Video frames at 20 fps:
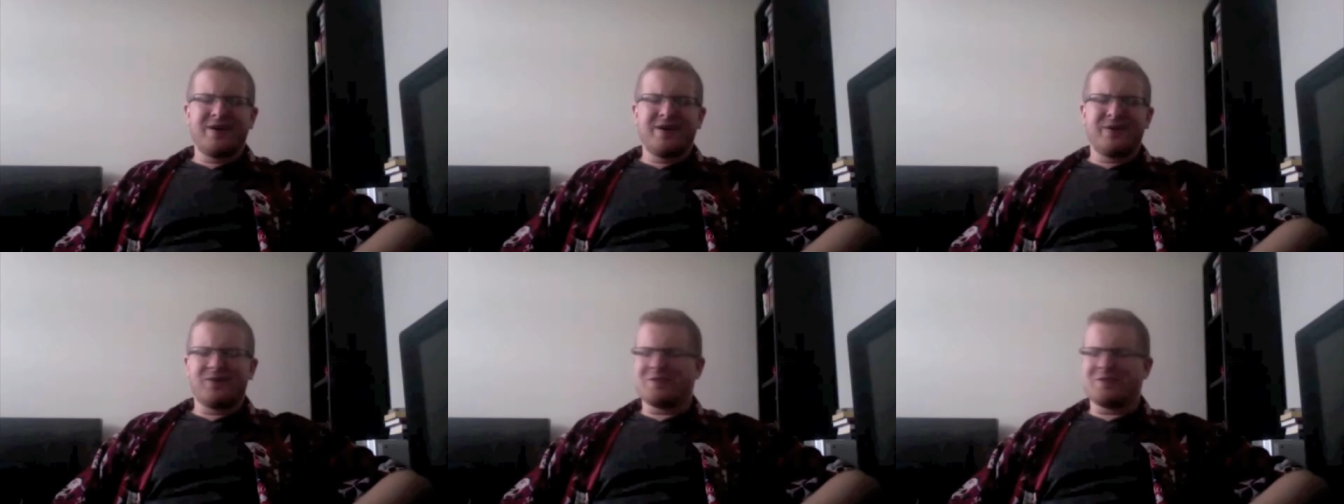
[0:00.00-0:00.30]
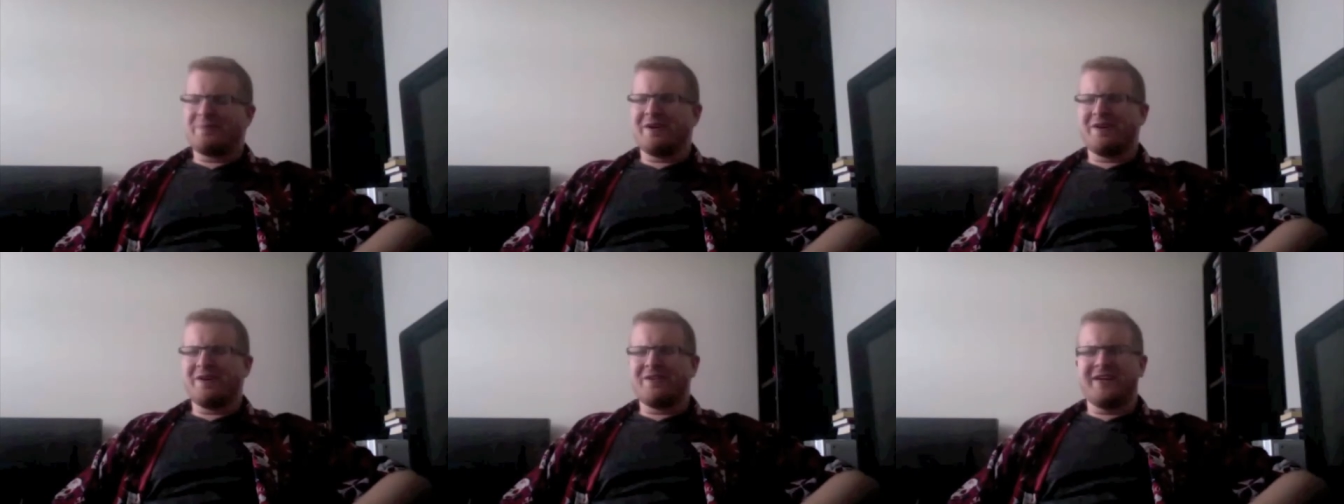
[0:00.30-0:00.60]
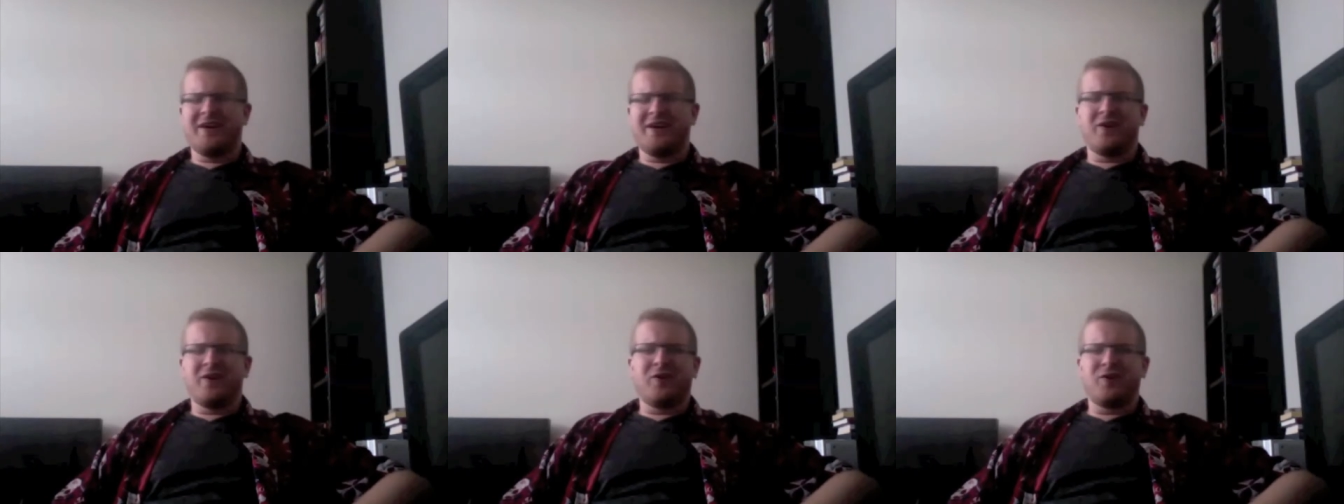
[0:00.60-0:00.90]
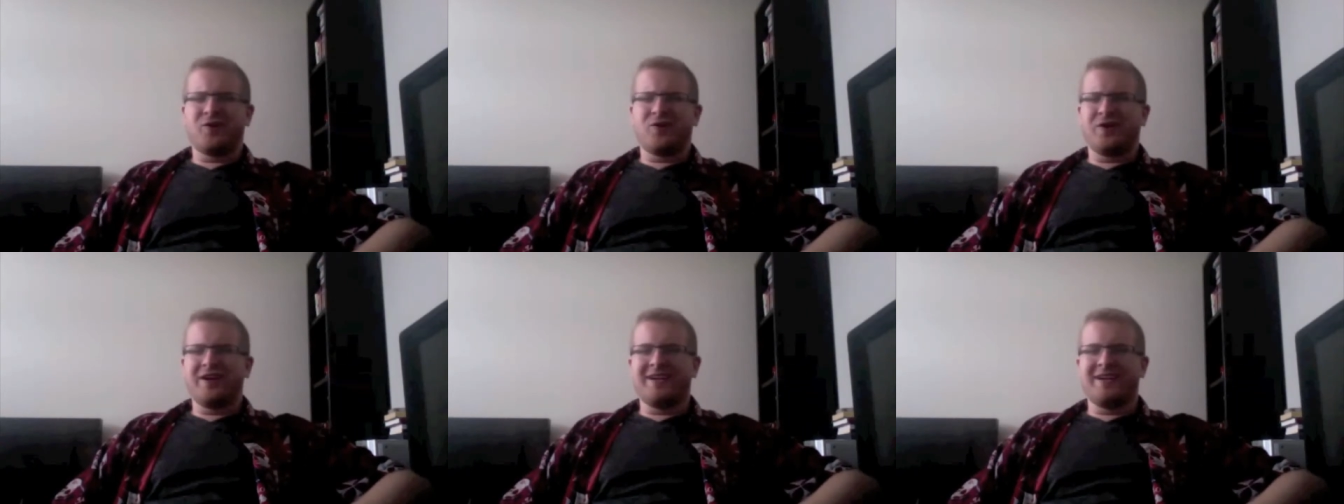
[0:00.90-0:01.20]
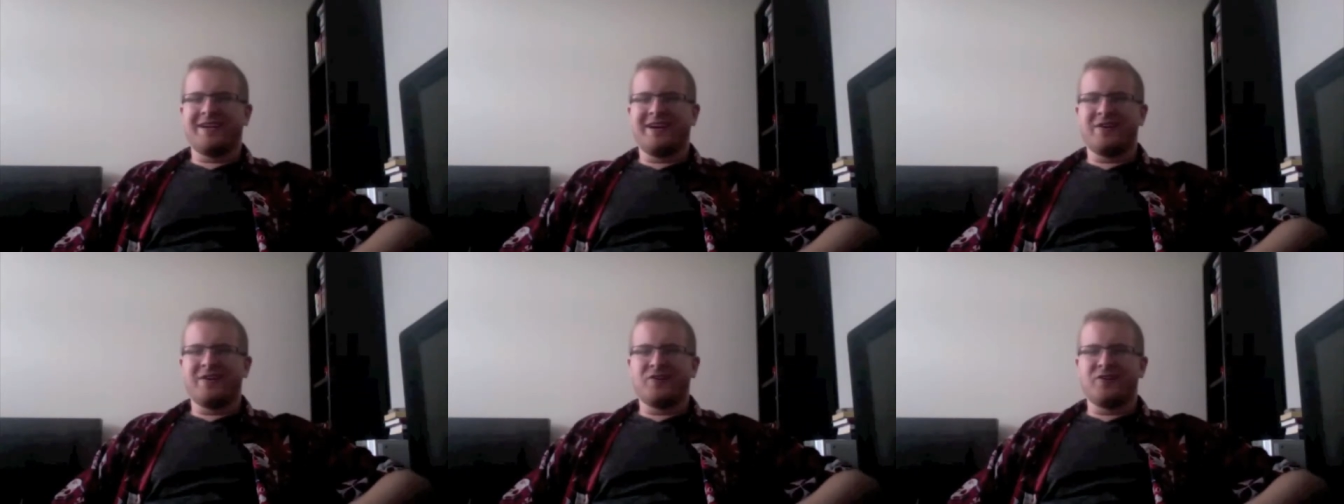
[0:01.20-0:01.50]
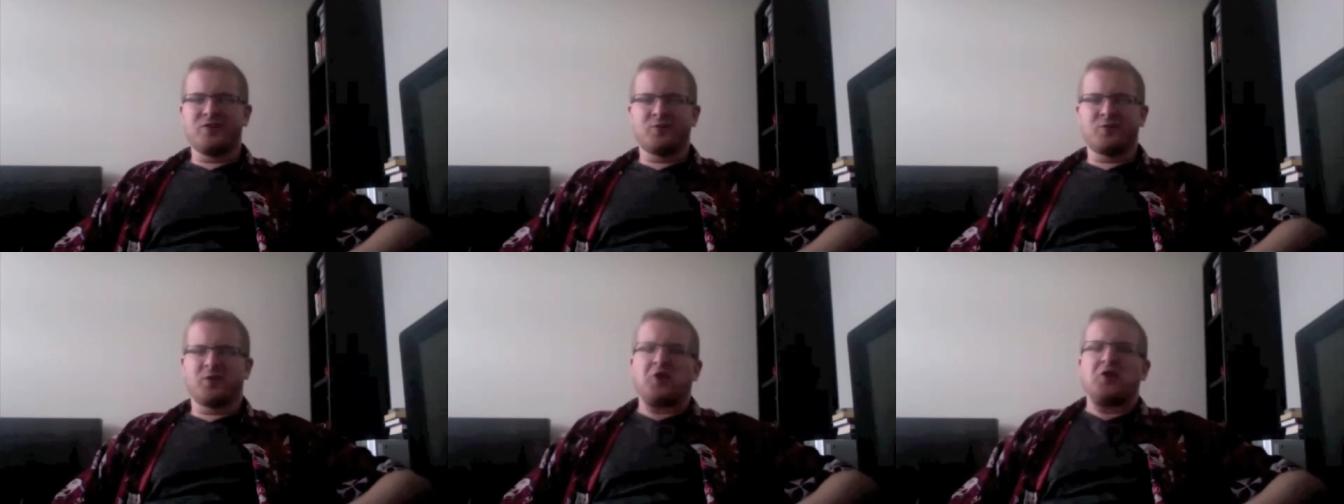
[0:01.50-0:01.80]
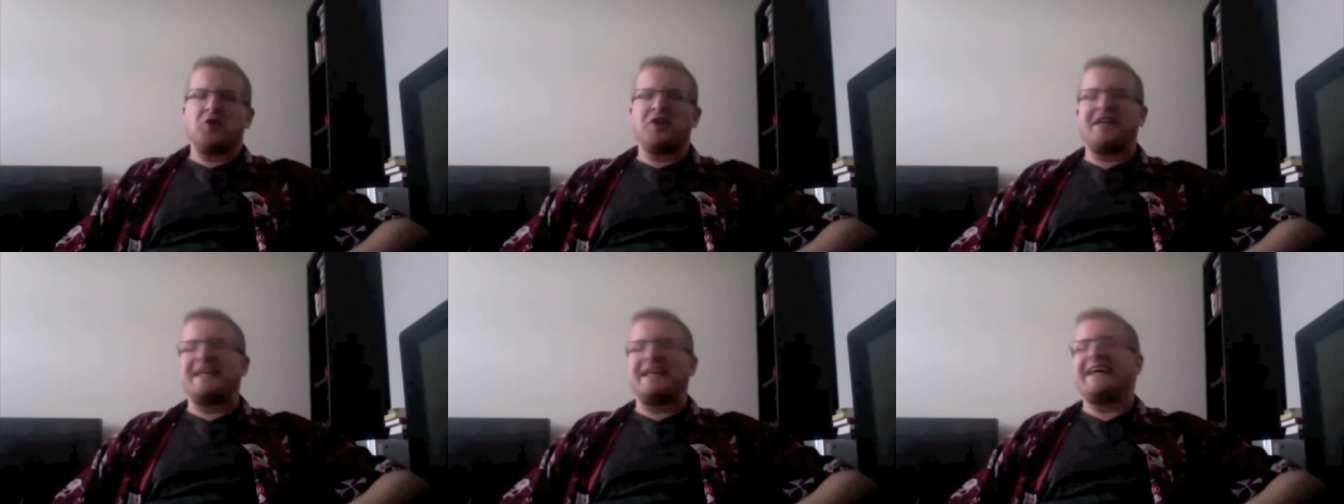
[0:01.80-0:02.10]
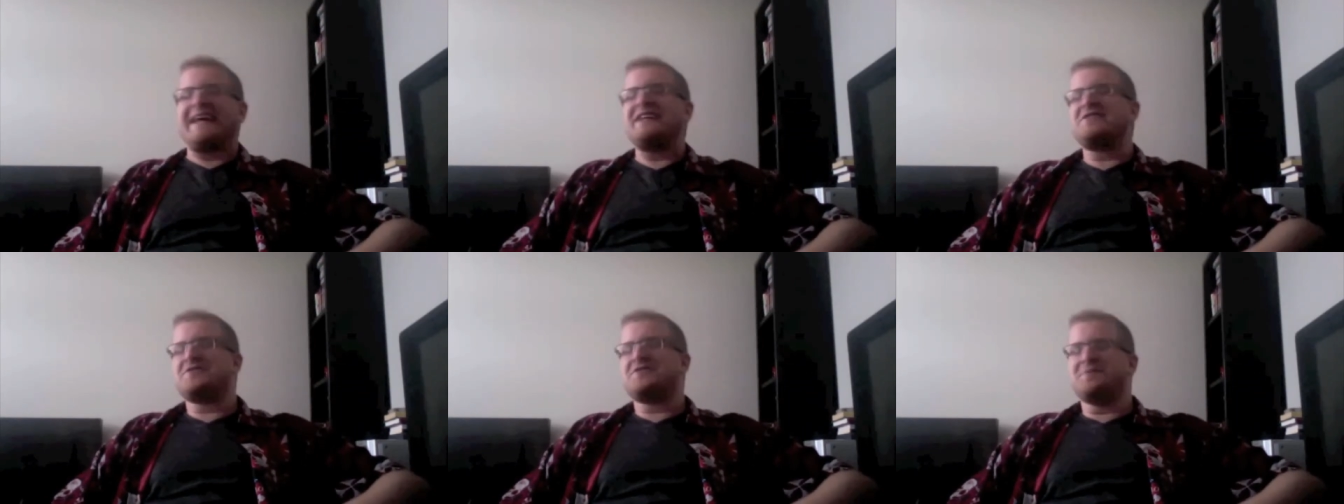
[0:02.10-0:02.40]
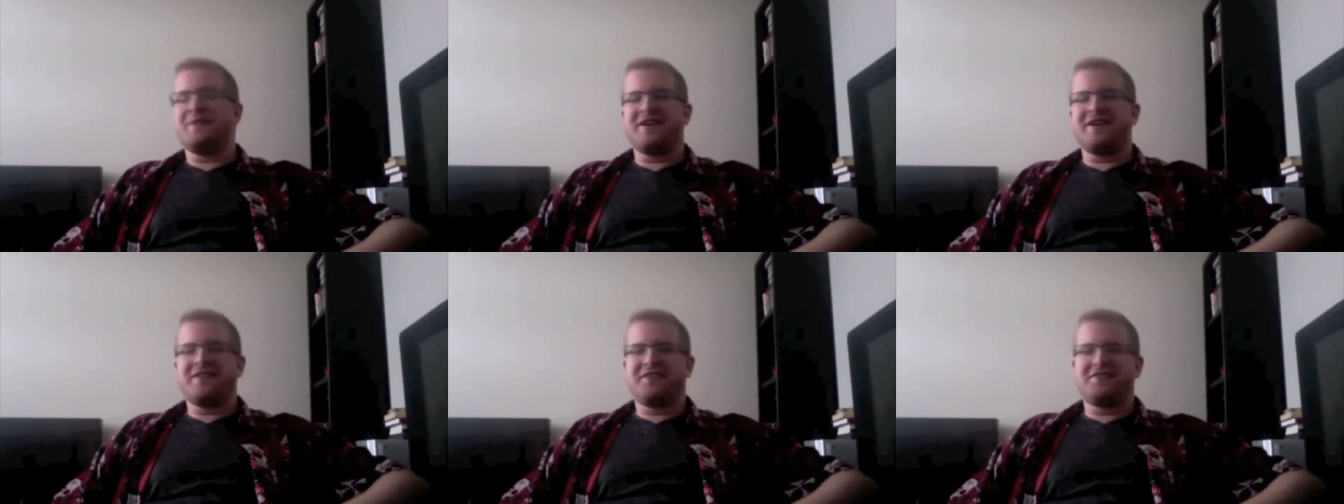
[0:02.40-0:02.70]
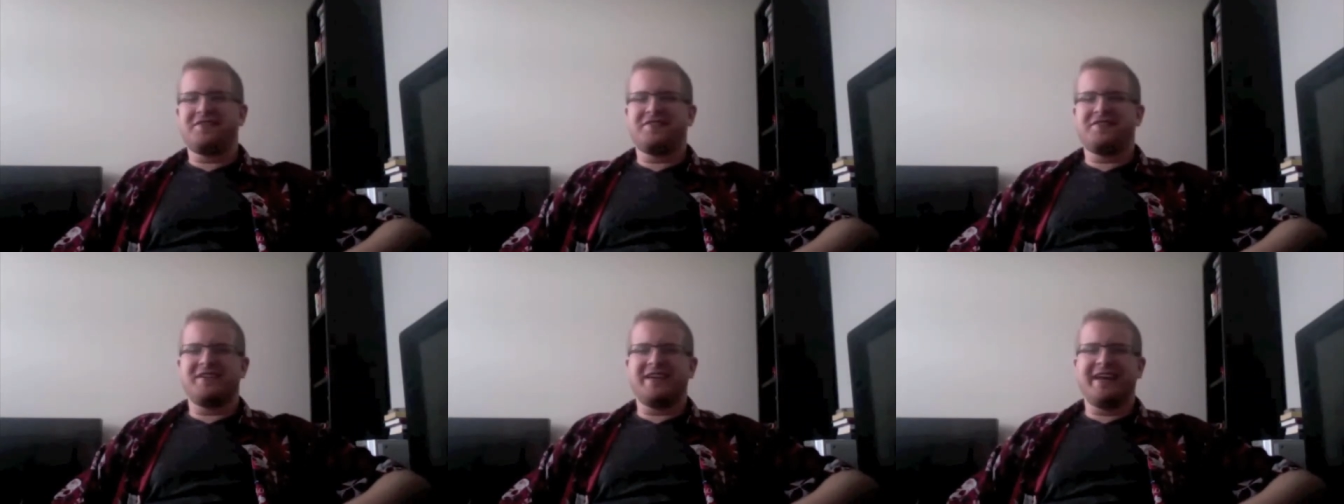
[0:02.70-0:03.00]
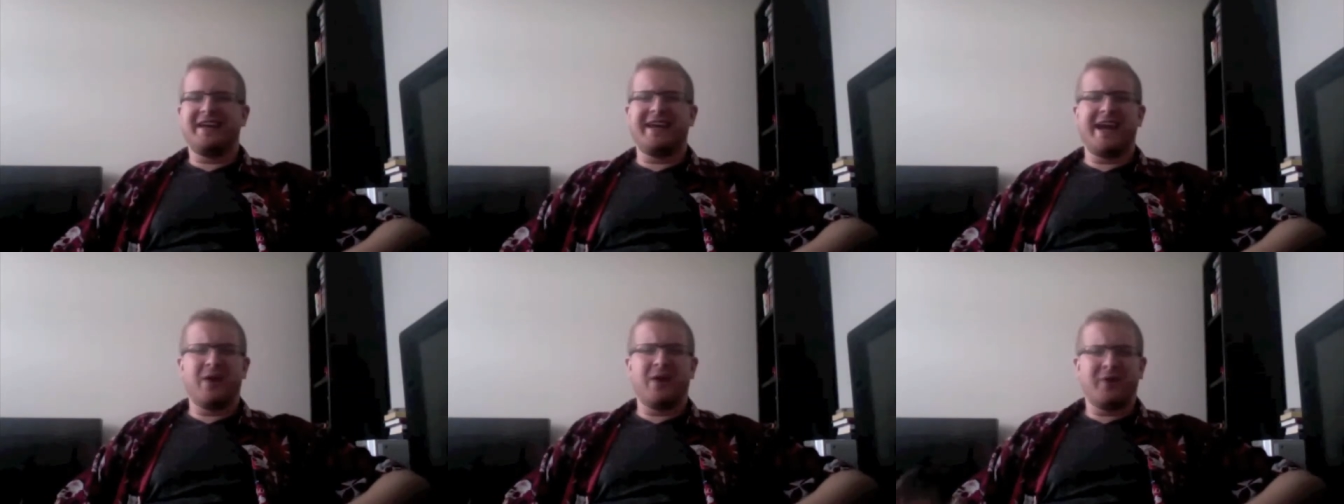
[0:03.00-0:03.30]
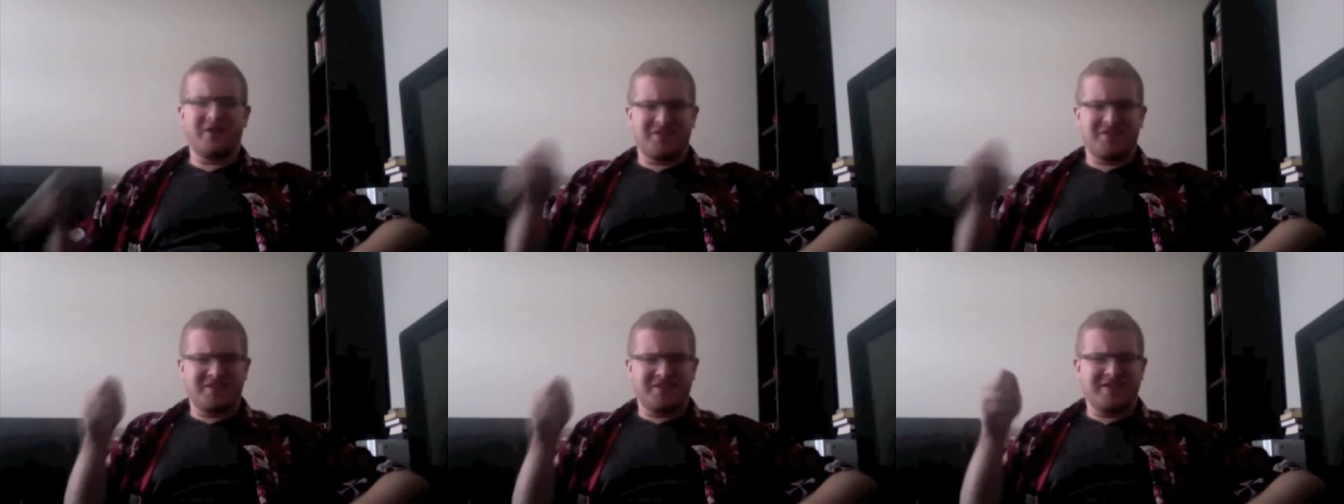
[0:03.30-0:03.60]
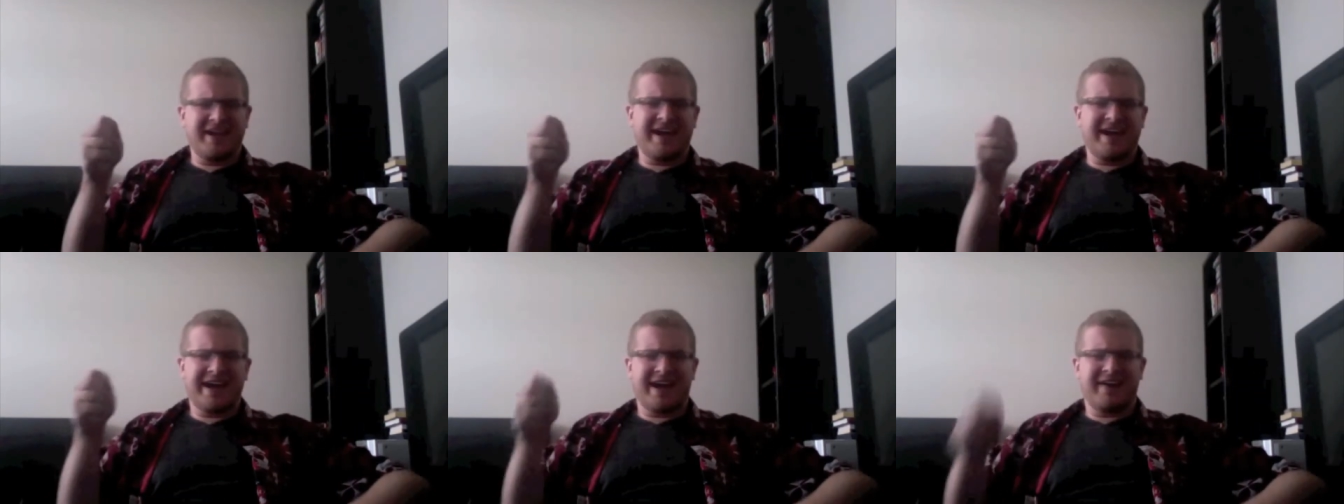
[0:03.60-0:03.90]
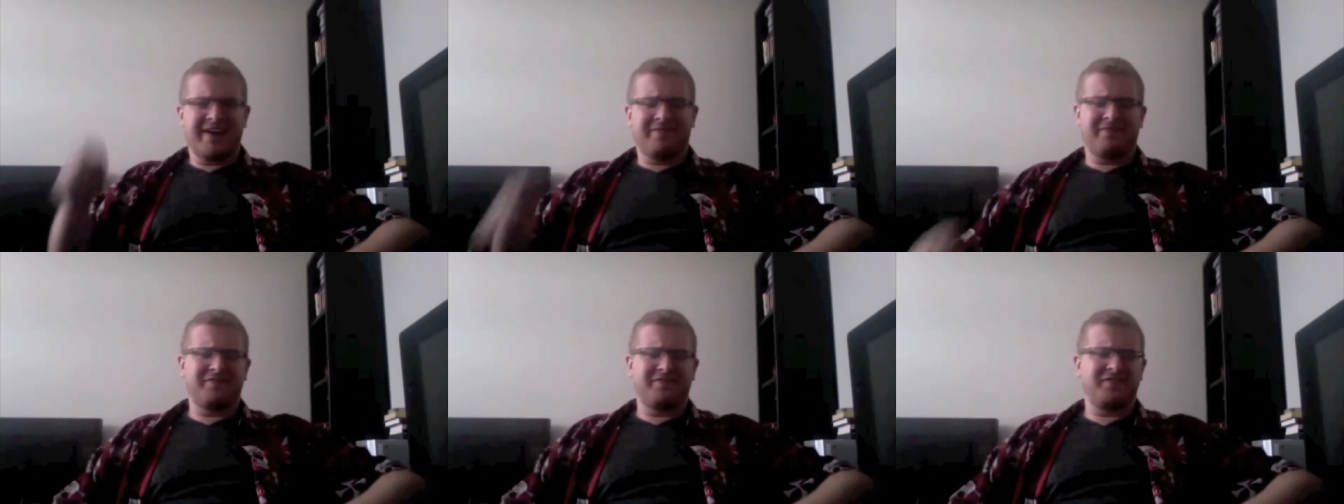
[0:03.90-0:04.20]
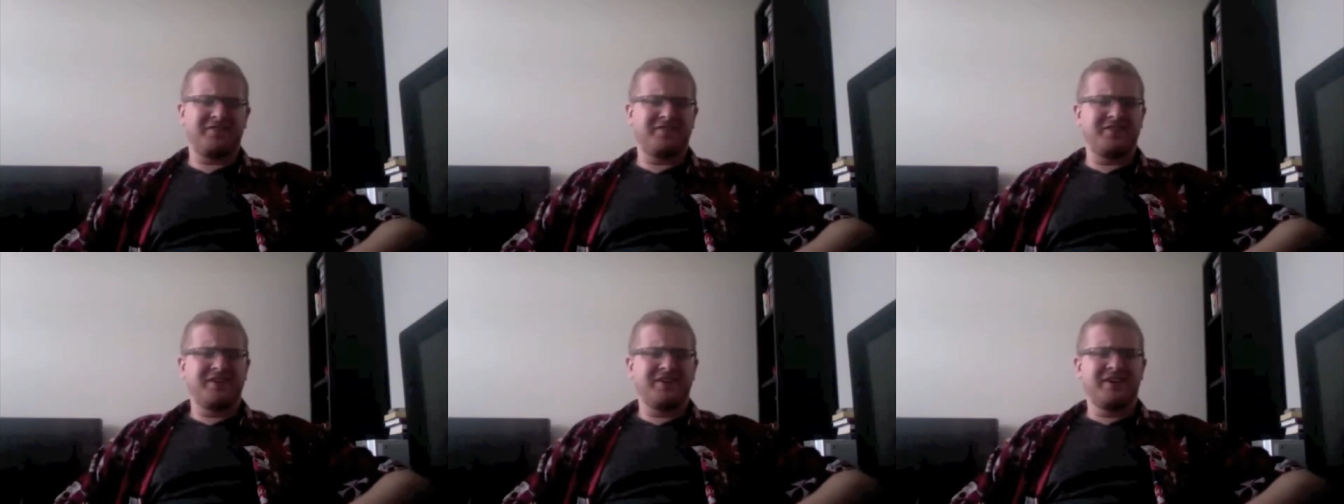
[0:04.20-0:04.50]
which apparently all Green Lanterns were called lightsmiths, and they carried staffs.